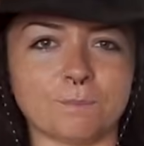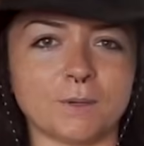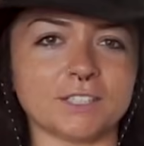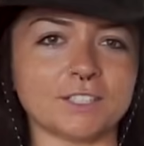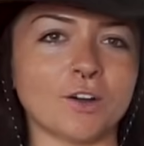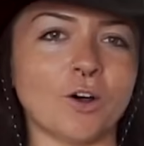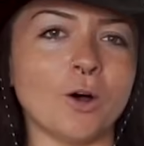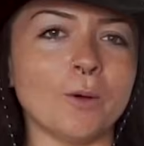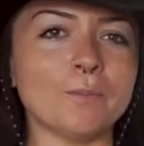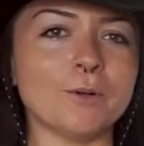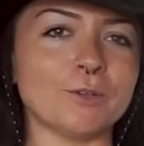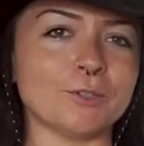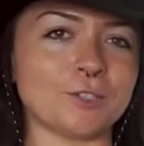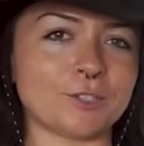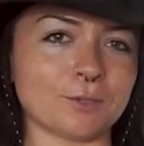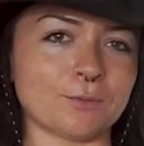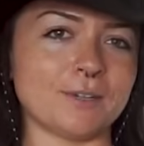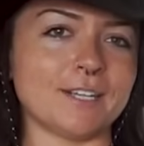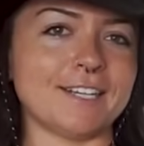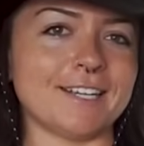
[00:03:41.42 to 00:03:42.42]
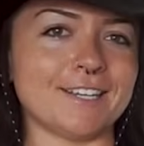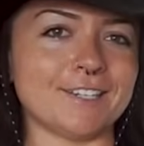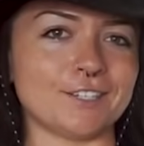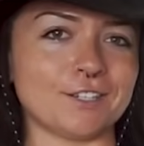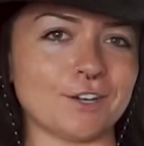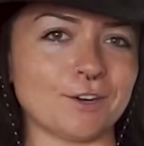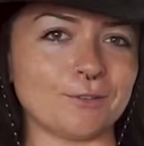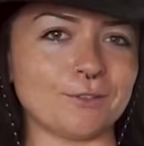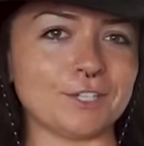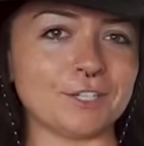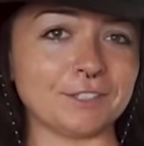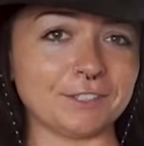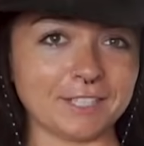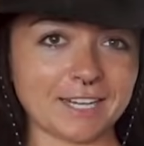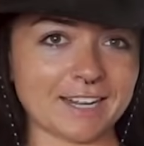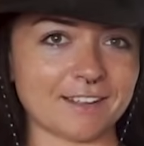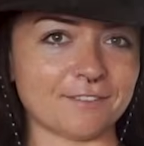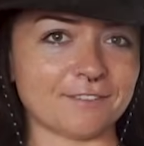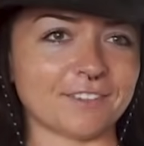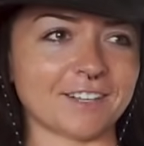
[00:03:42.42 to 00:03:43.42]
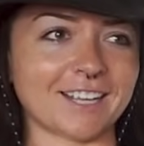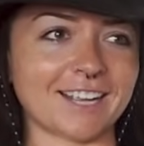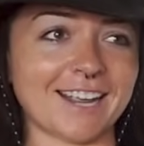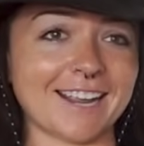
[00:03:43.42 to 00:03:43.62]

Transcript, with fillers: But the Humboldt squid is known to live